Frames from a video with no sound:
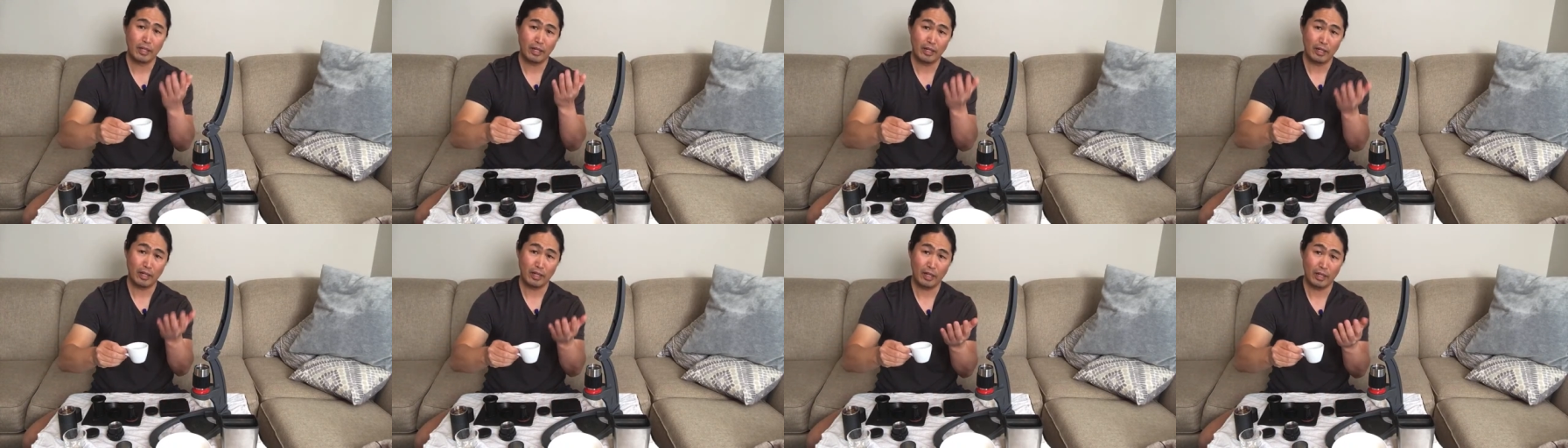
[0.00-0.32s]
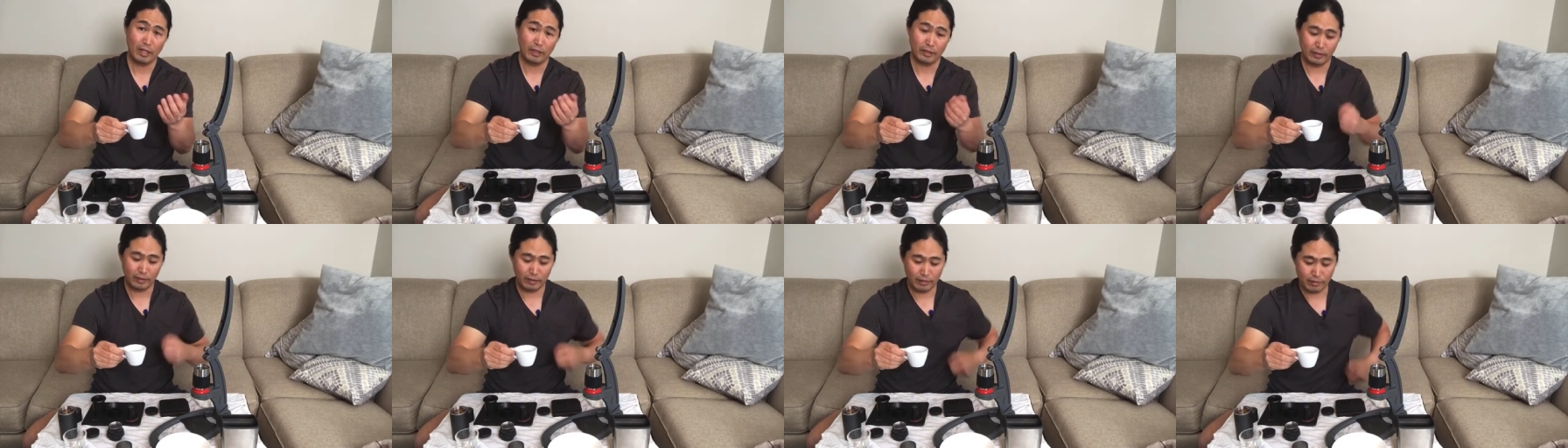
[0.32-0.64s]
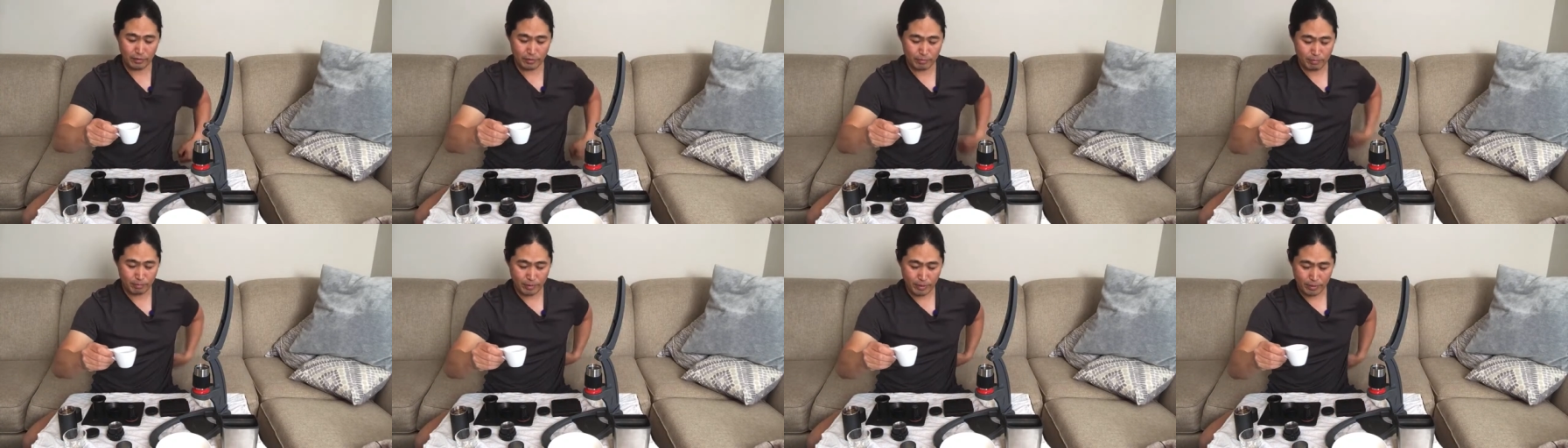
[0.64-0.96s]
hot
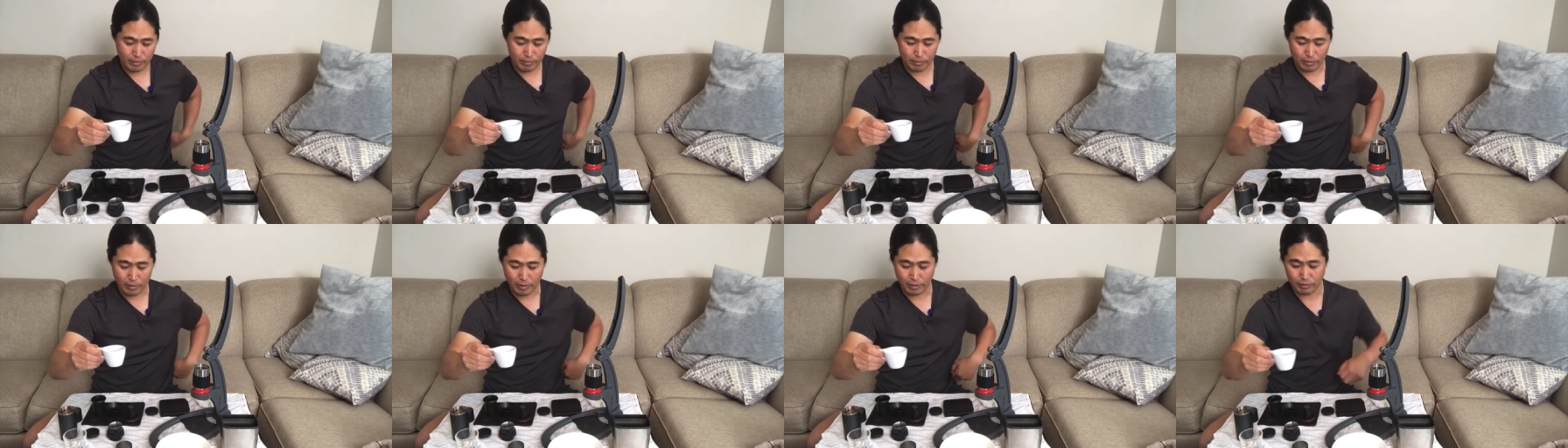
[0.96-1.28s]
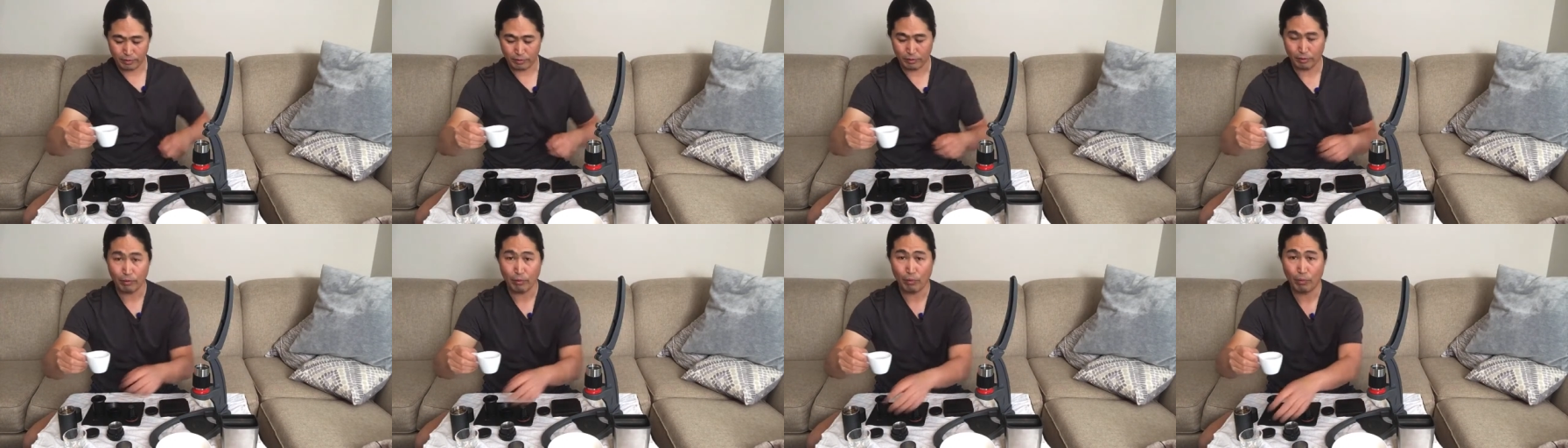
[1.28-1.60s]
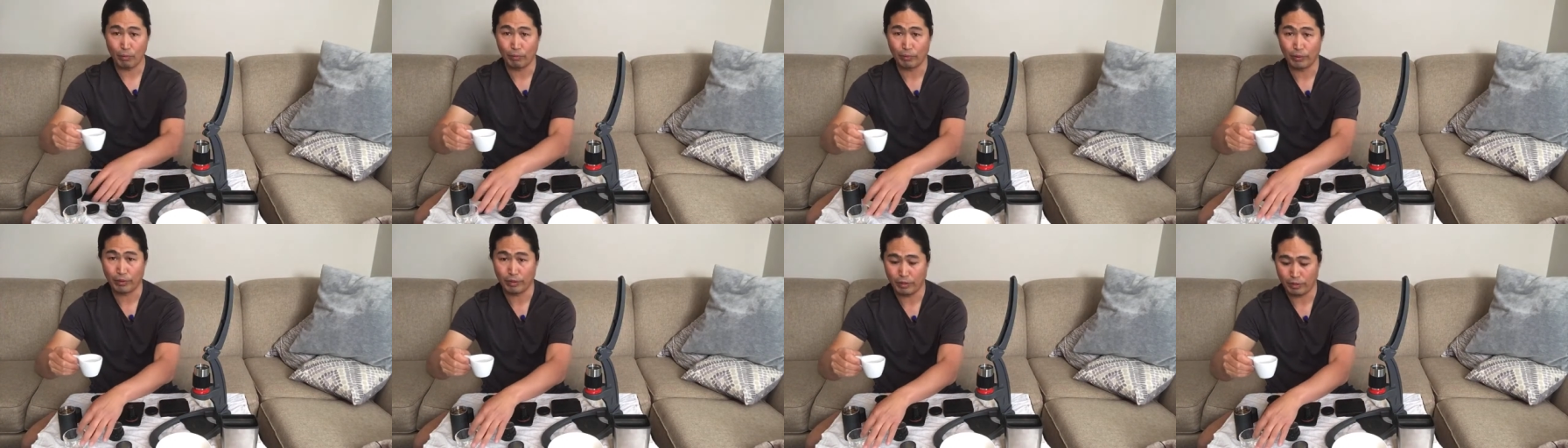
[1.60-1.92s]
espresso on your
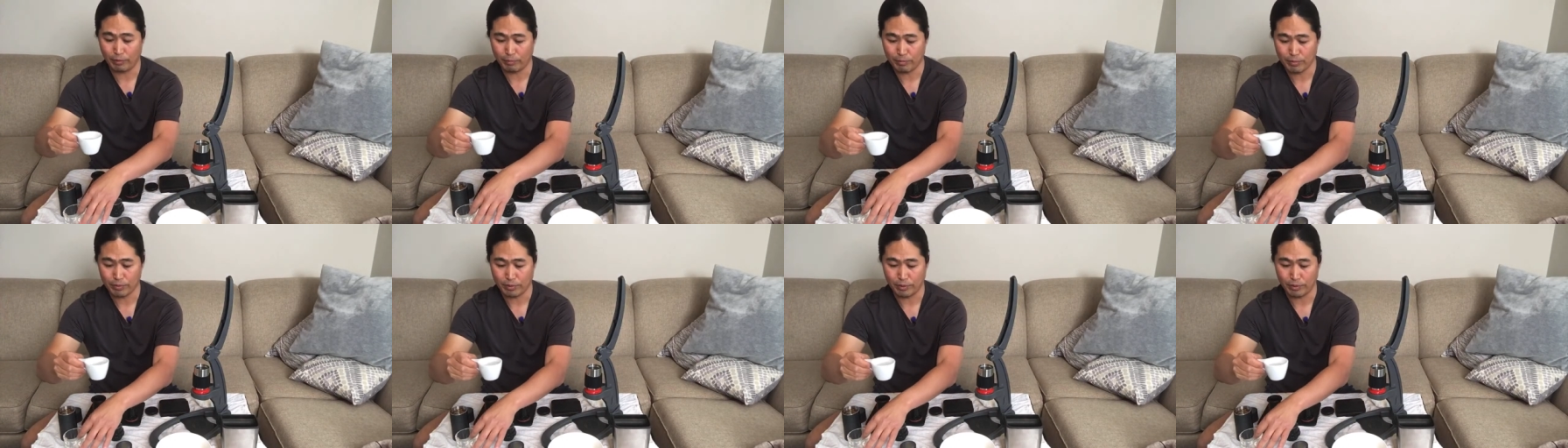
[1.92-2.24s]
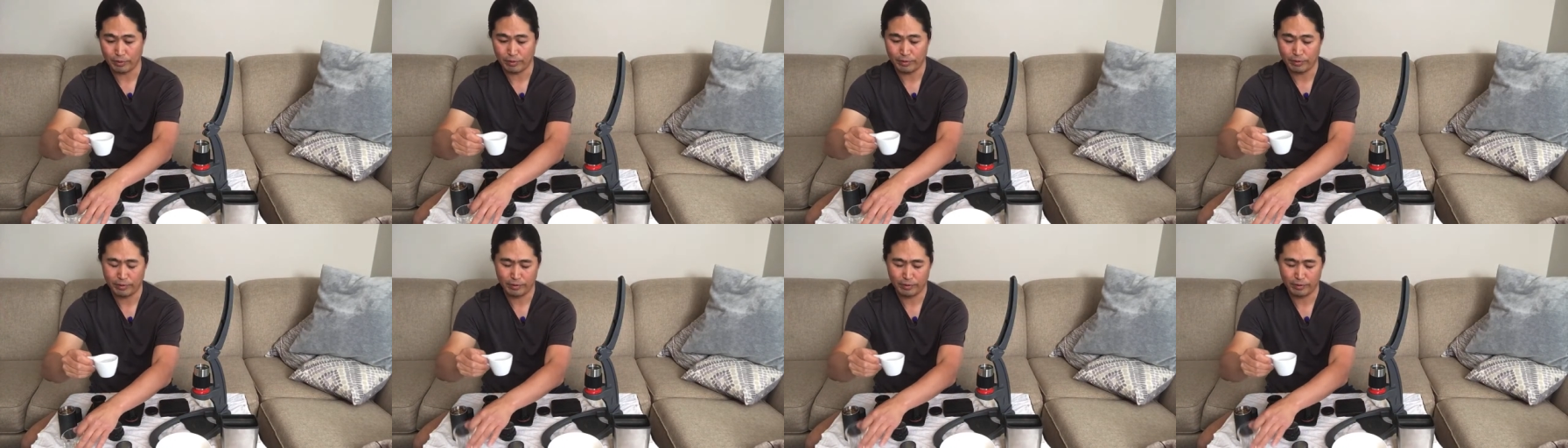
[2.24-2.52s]
cold cup. So